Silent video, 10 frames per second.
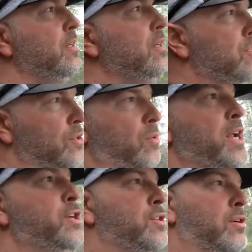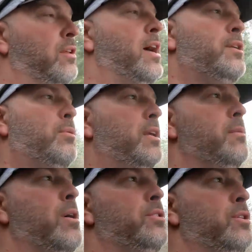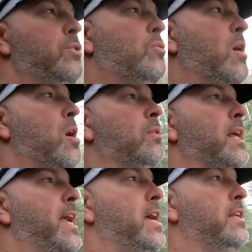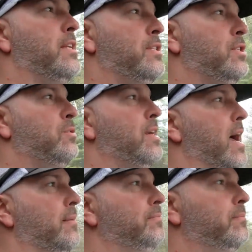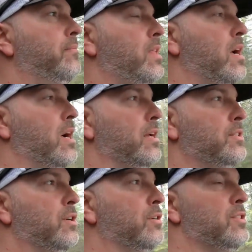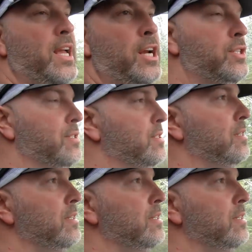So the ranchers are allowed to bring them out to Crown land and do that in certain sections.